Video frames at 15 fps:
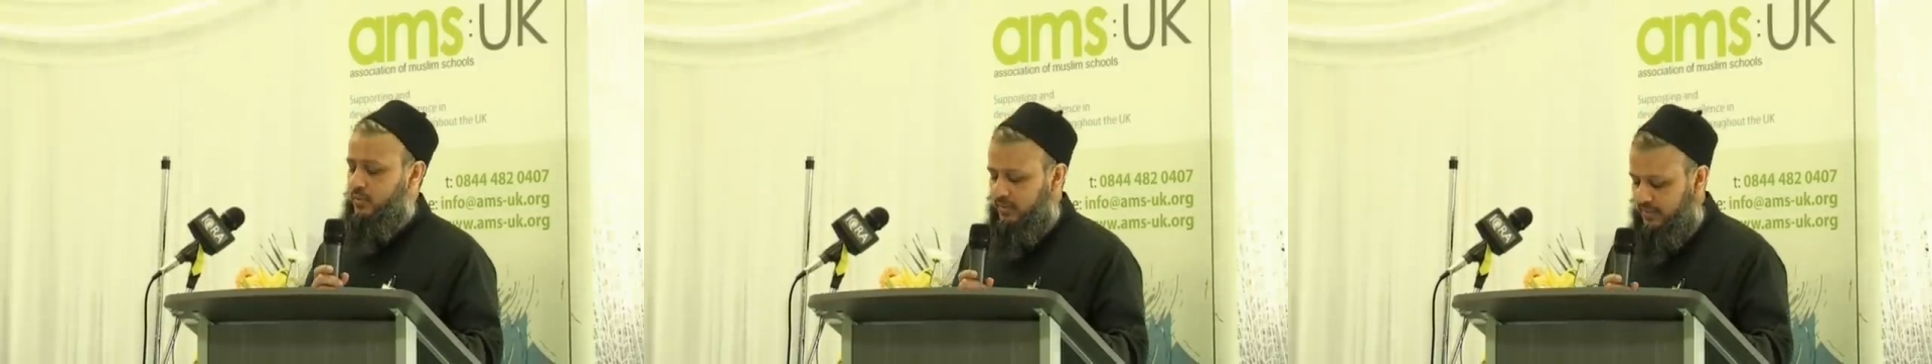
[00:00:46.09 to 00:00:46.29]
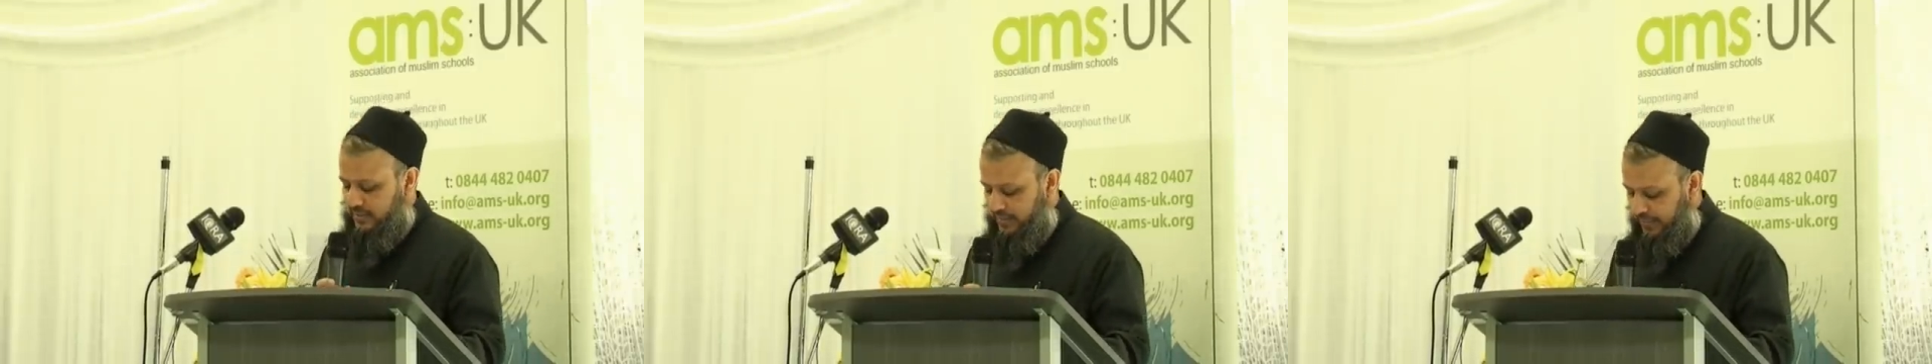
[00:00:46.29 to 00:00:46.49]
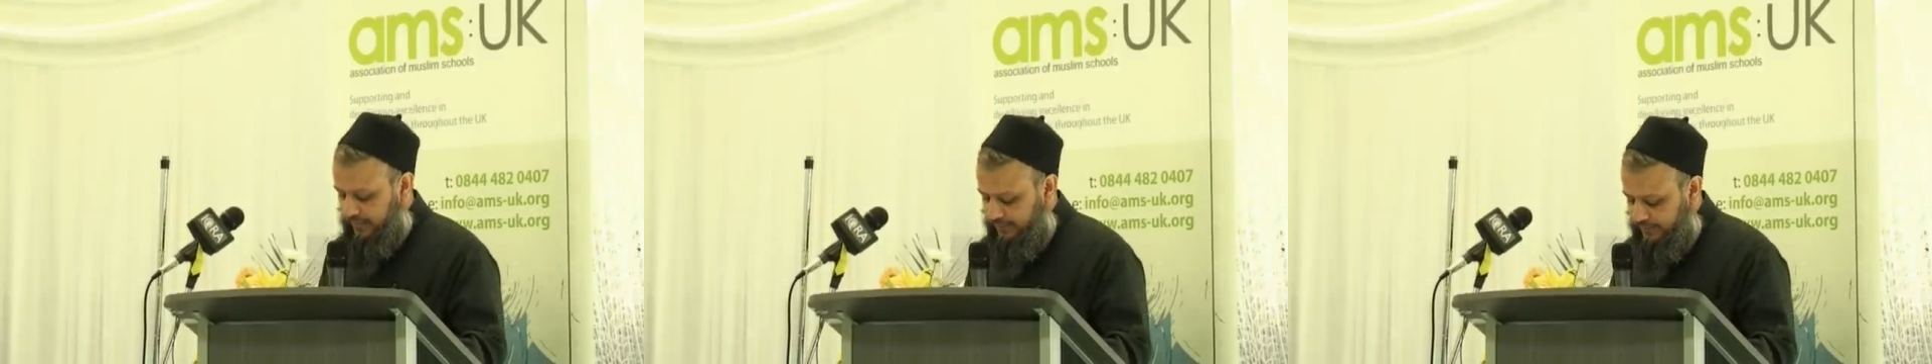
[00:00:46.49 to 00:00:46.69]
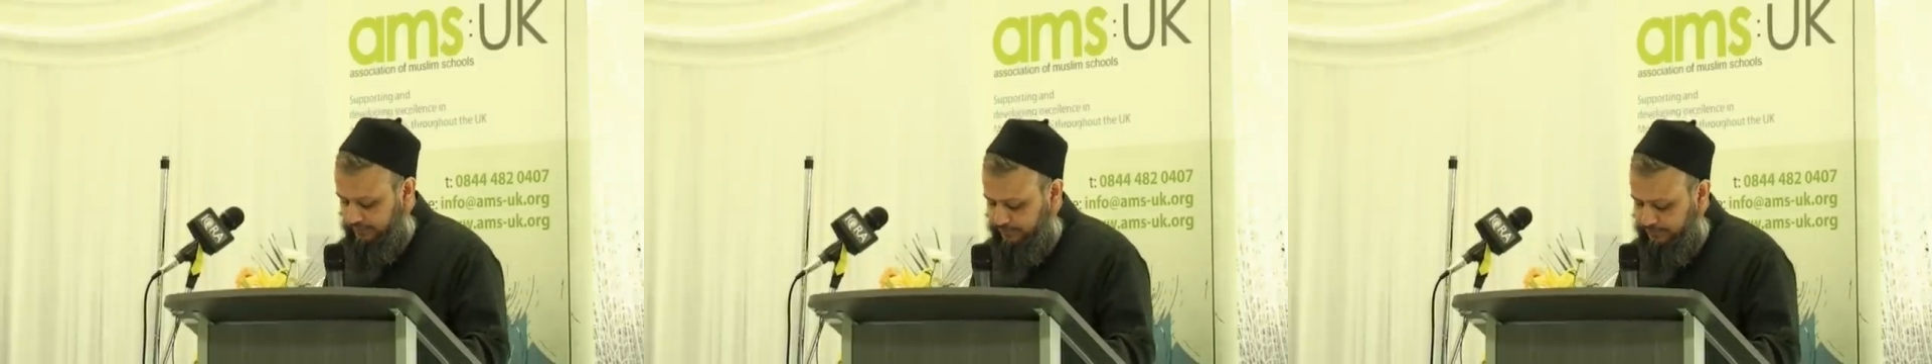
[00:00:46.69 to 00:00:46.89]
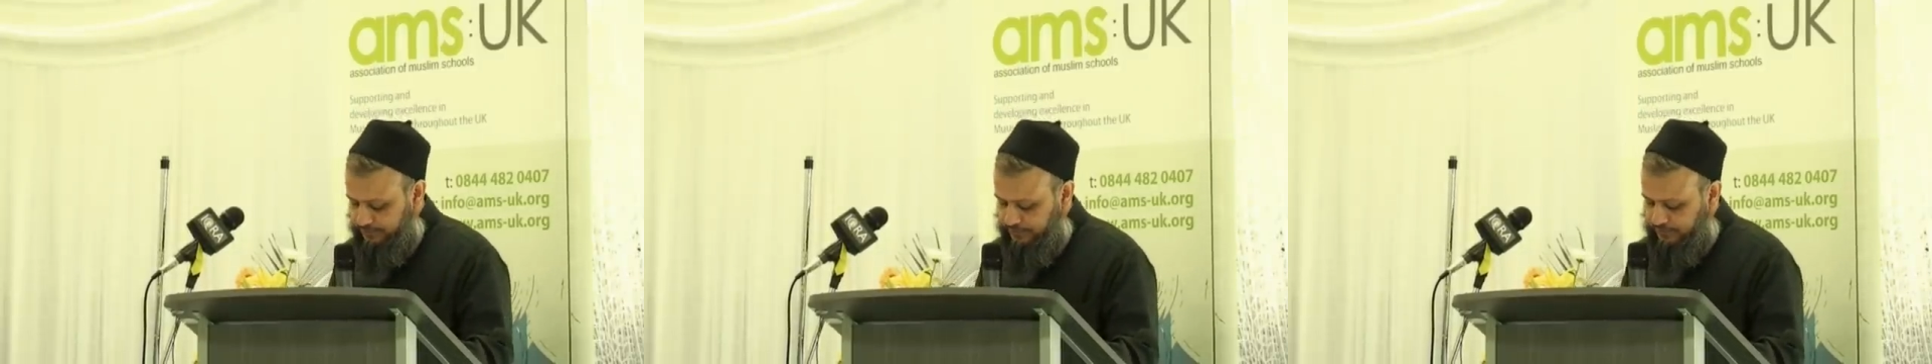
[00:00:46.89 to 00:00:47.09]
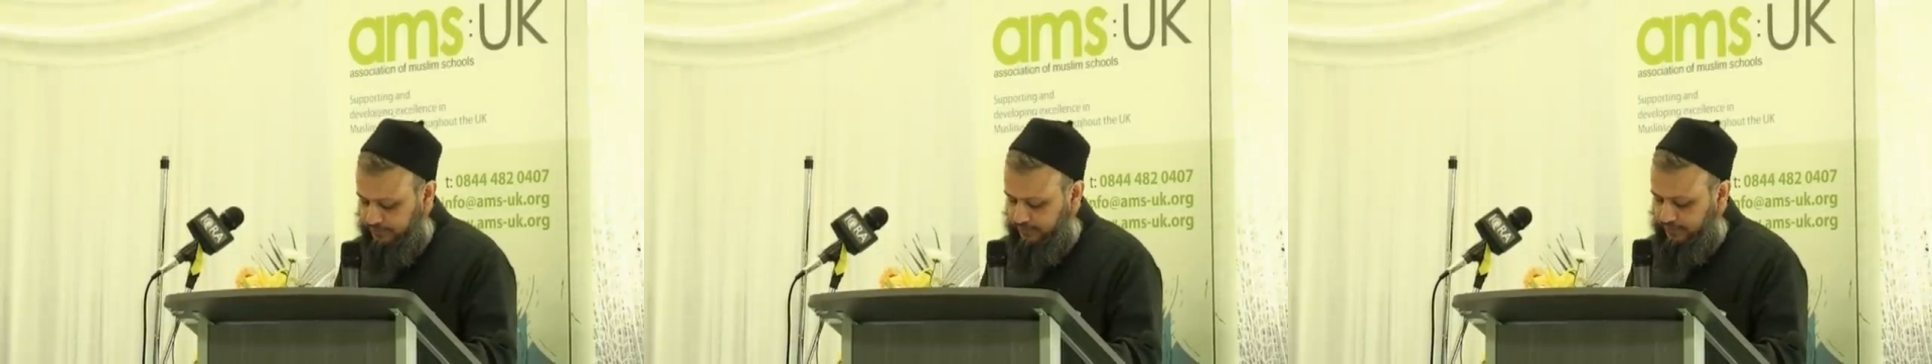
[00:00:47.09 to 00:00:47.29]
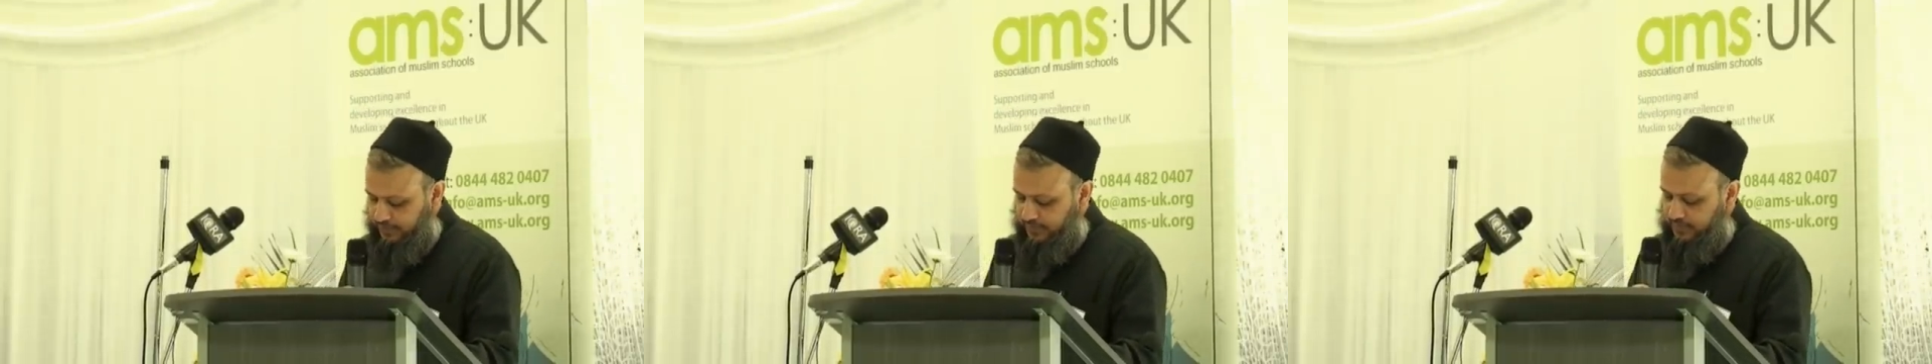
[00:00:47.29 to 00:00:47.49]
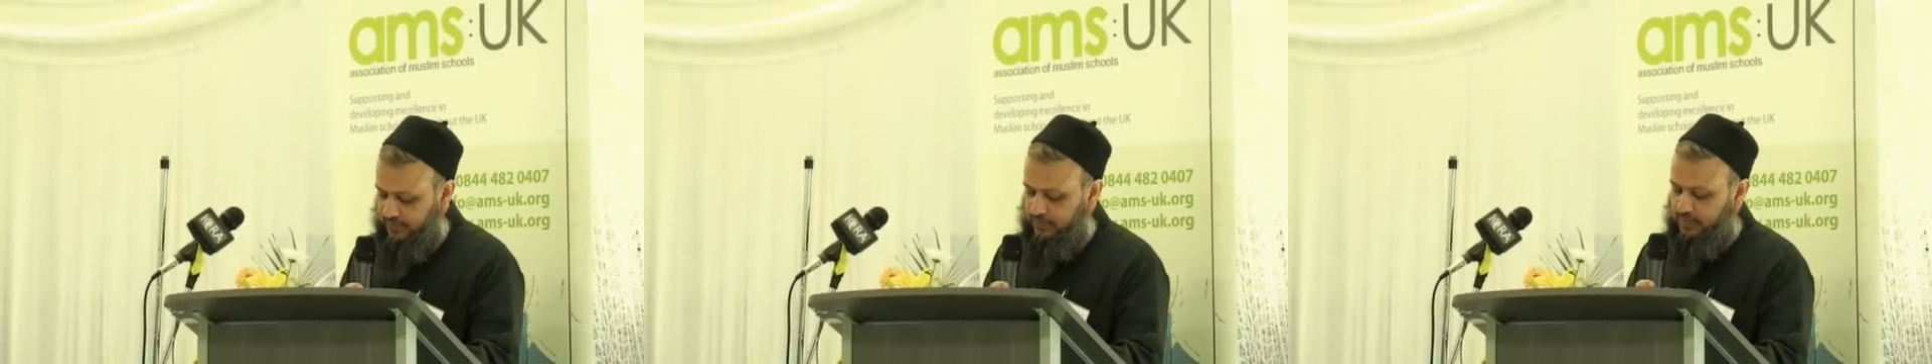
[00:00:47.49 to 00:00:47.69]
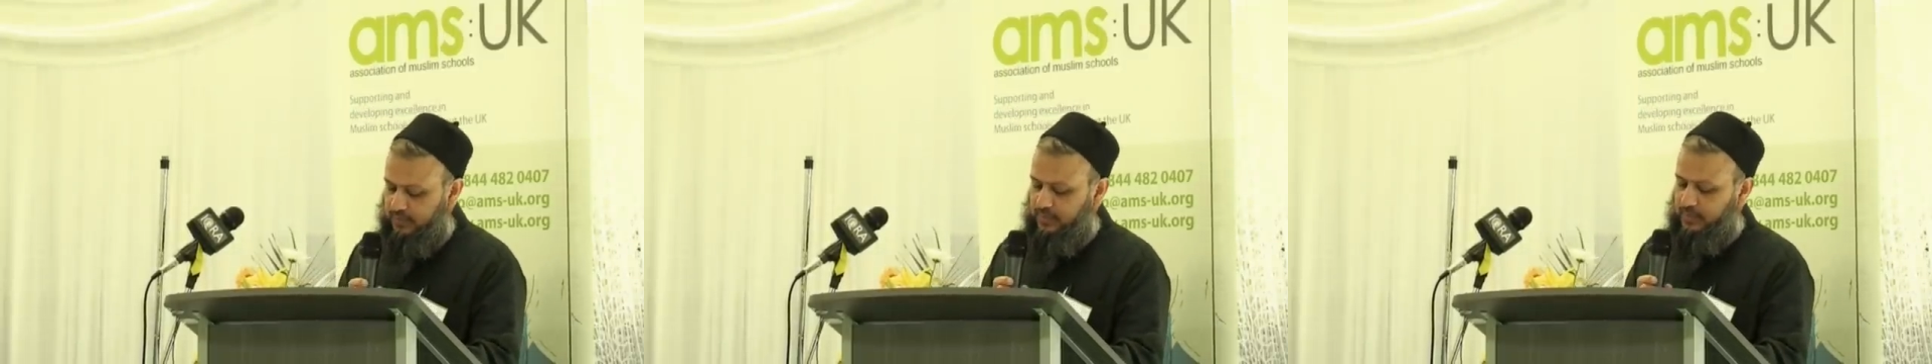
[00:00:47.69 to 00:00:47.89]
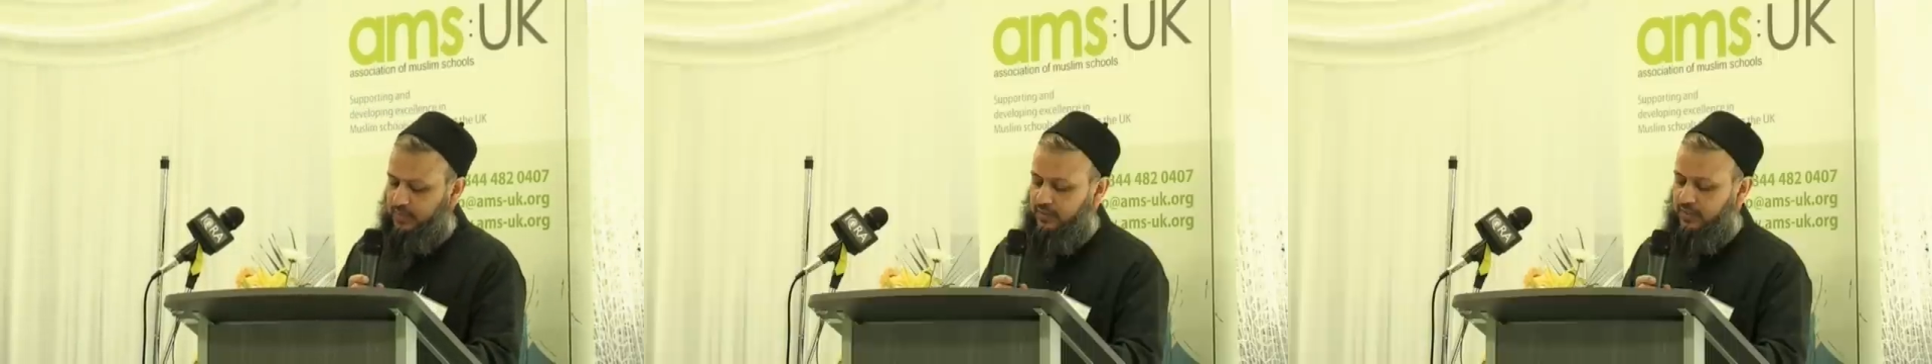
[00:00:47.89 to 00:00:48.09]
understand.
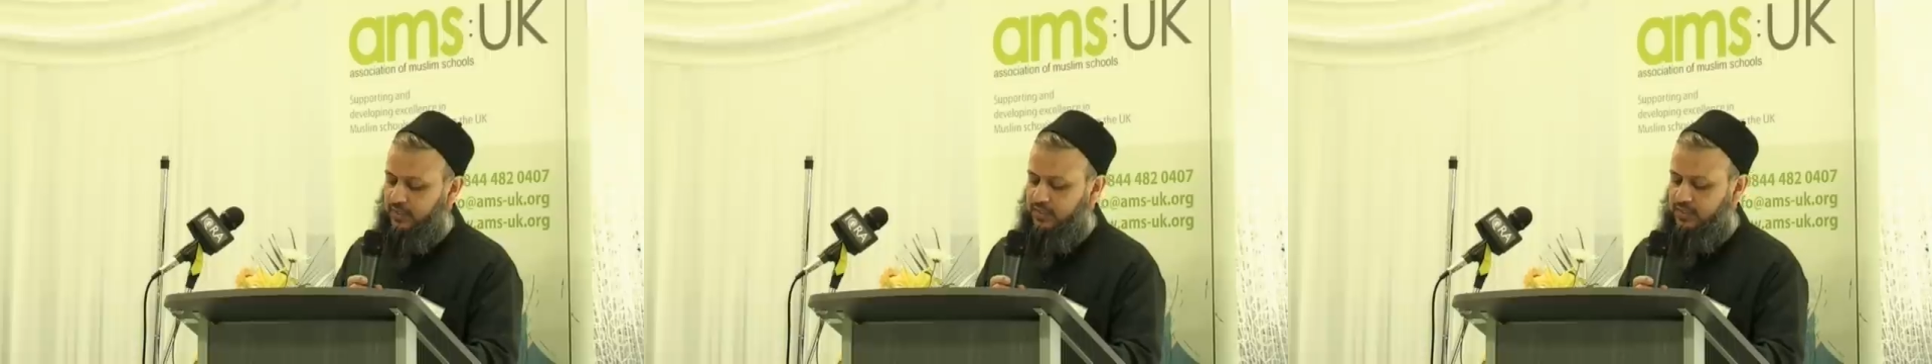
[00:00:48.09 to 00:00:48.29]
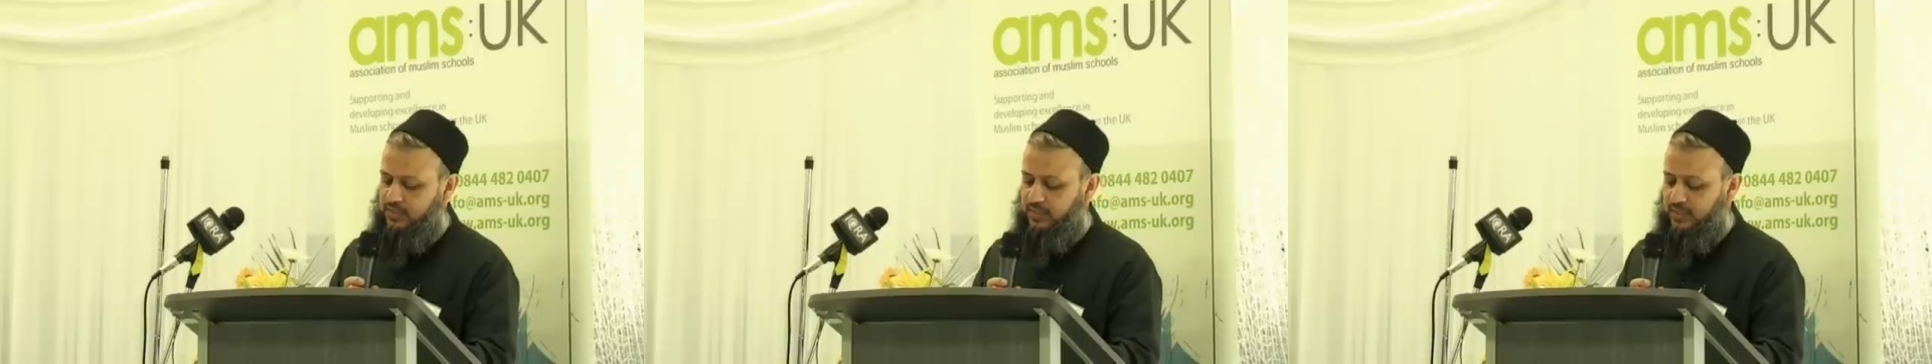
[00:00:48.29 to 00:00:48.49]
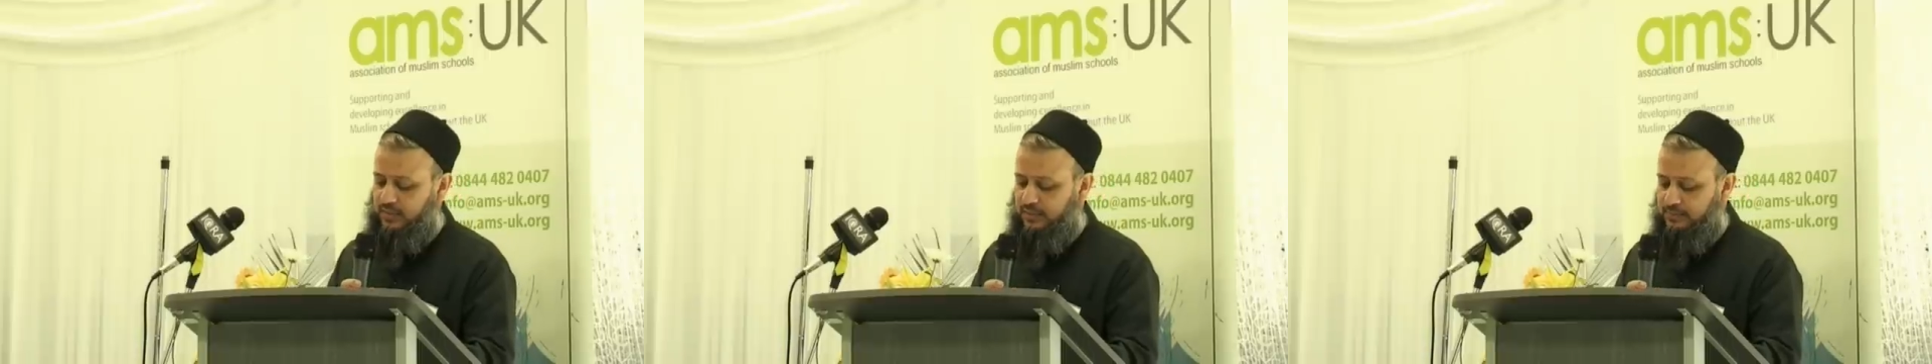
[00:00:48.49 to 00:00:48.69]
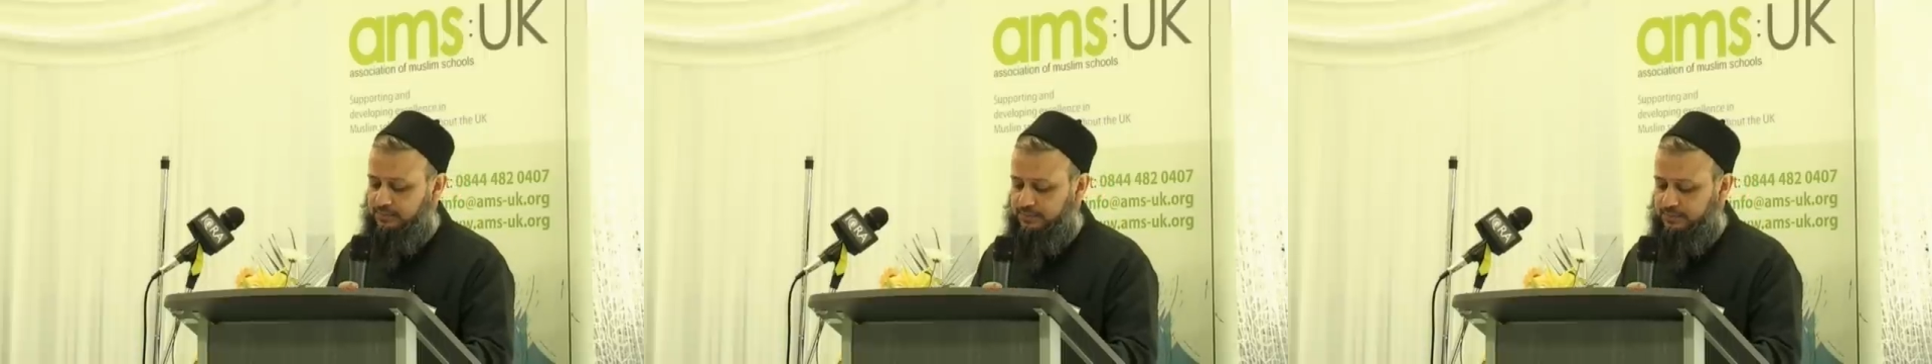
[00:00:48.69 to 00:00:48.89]
And then he said,